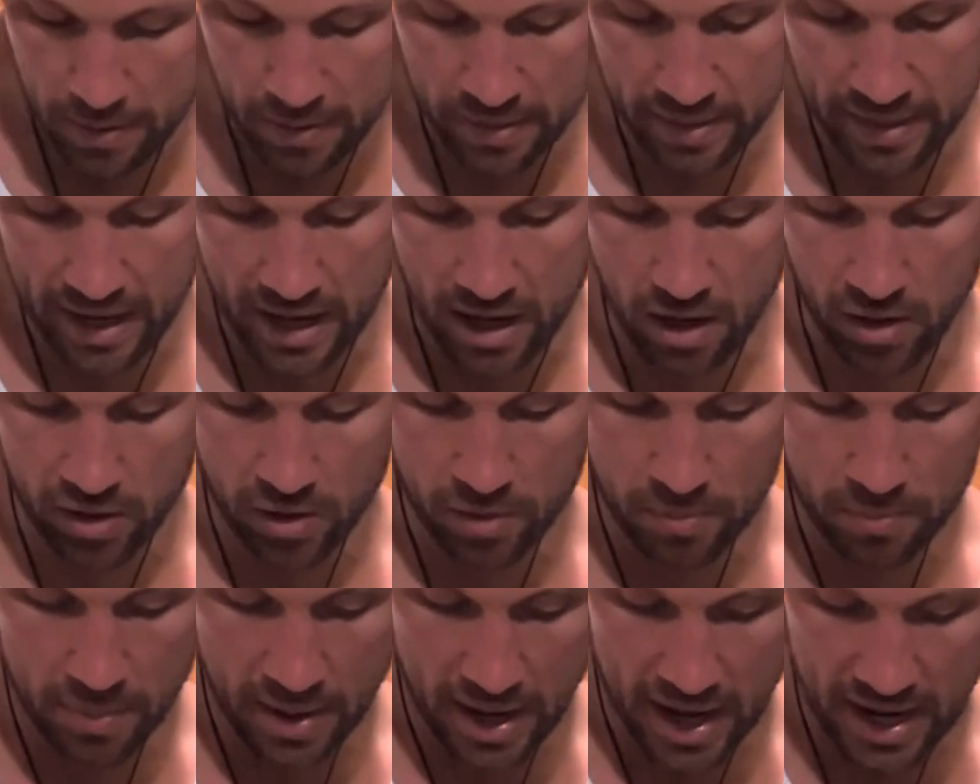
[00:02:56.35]
Now
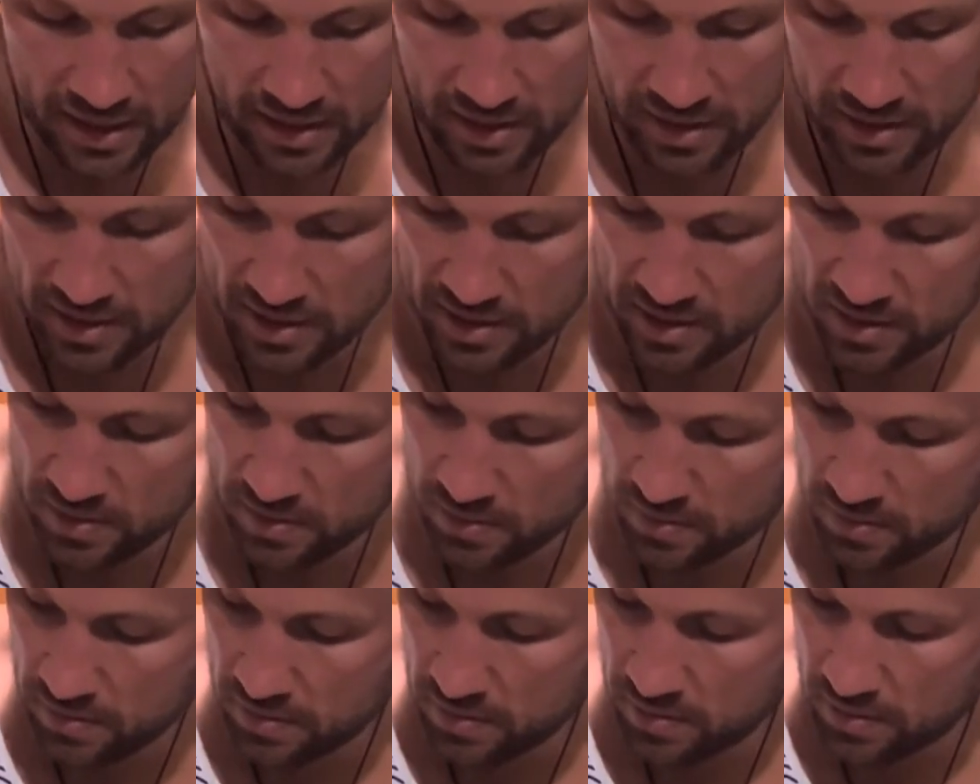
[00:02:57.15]
go back to
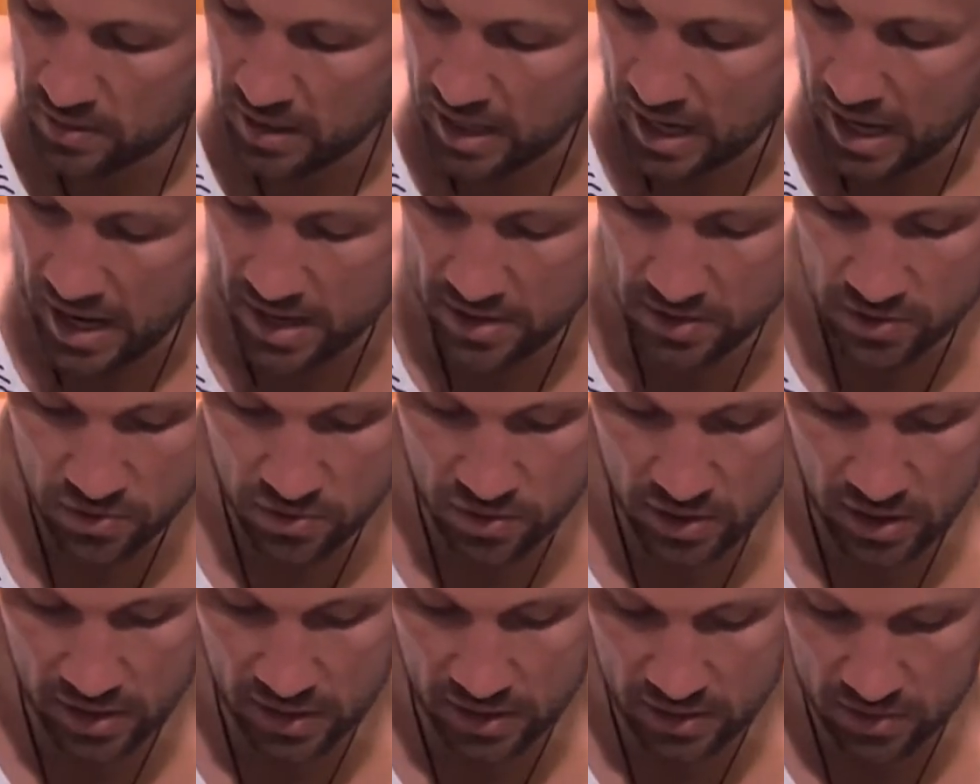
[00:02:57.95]
this high
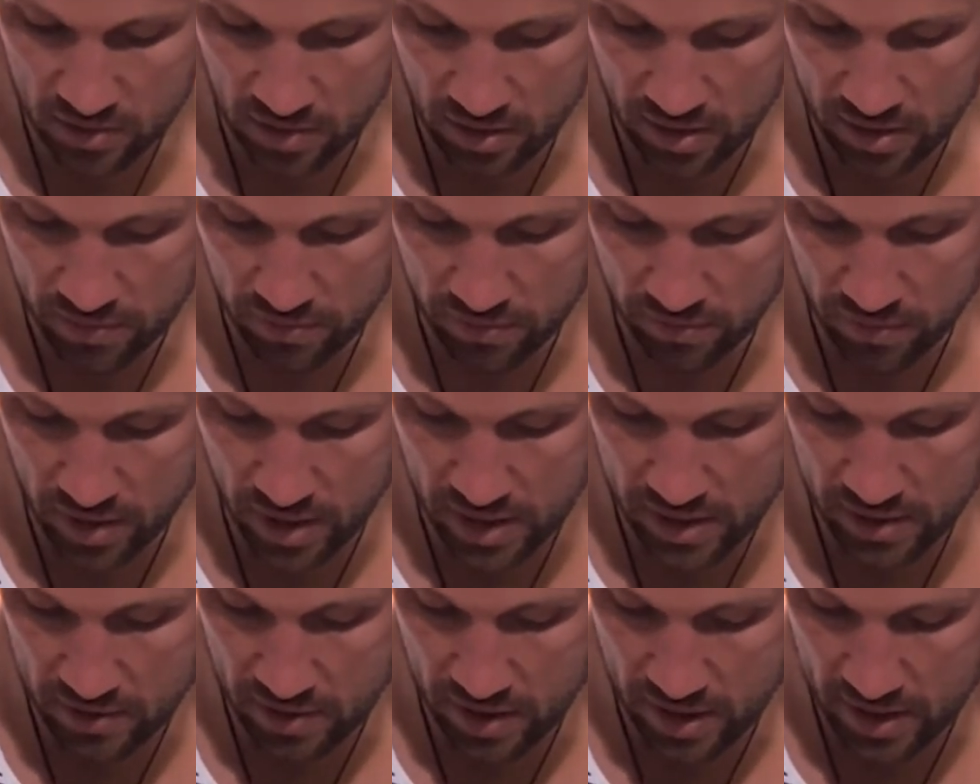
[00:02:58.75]
string that's already
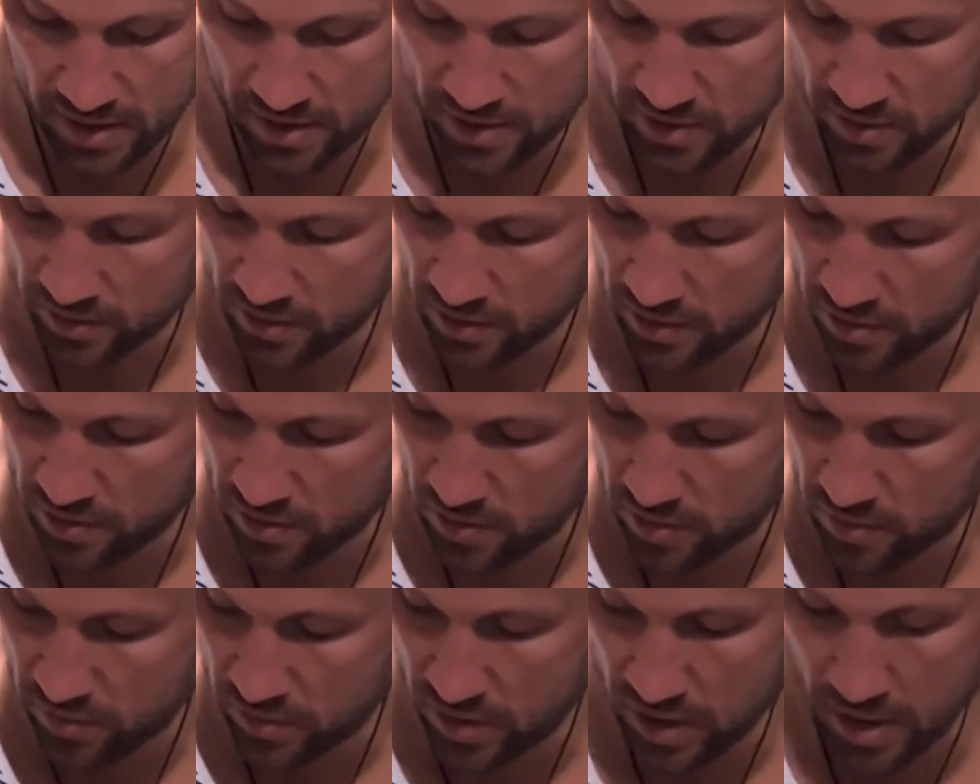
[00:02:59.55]
fretted right here on the
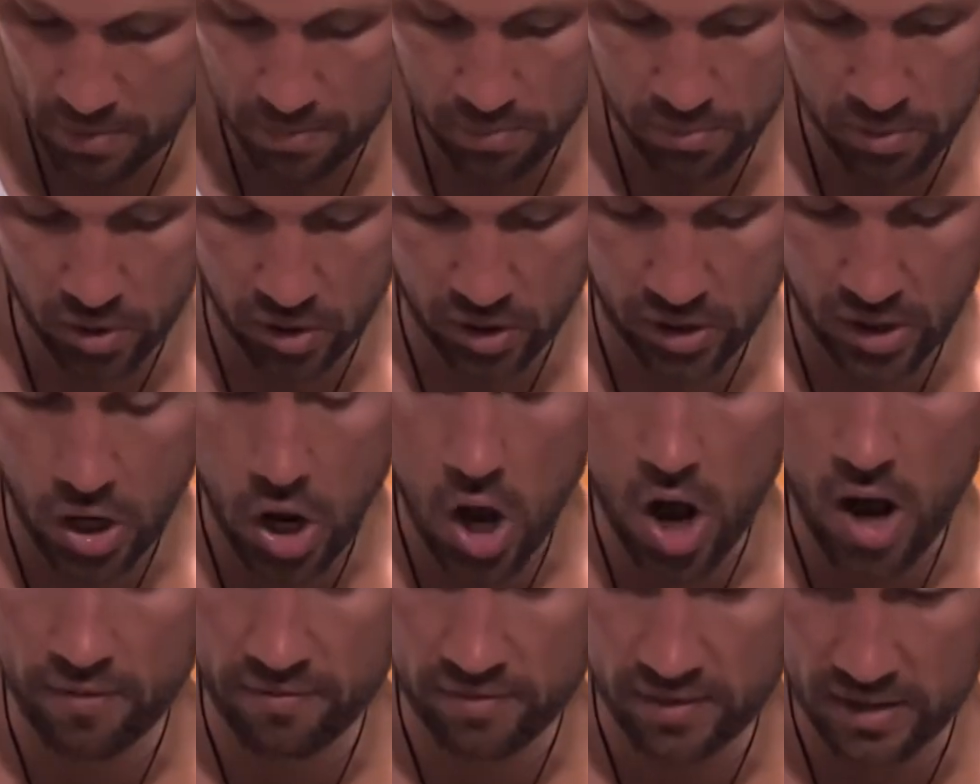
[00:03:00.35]
3rd fret. Pull it
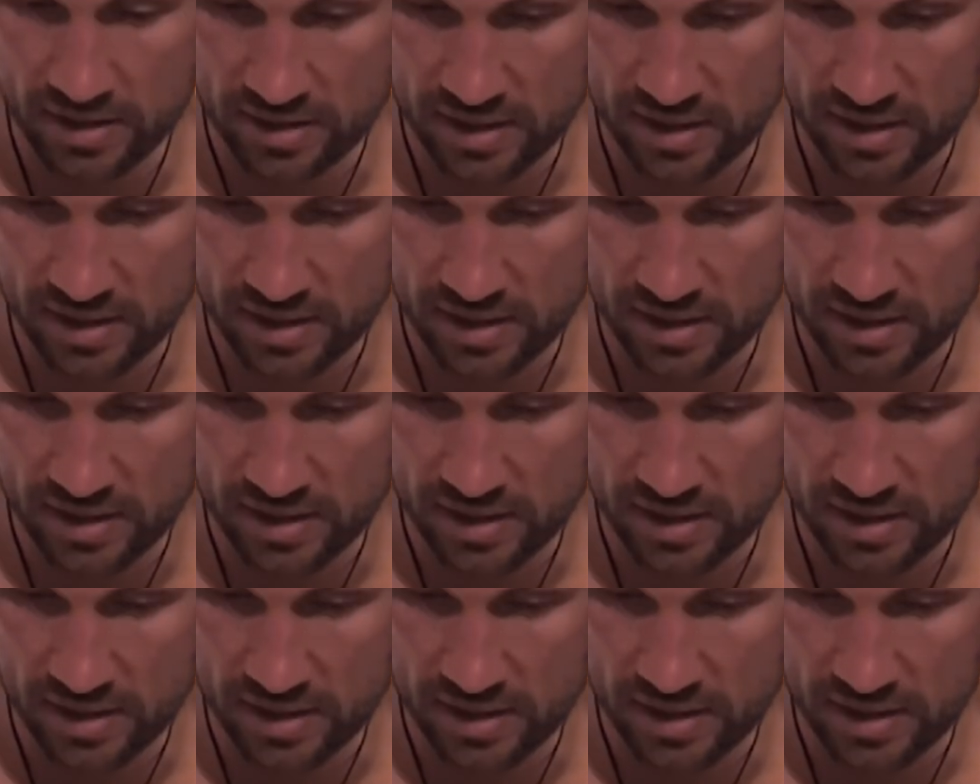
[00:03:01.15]
off this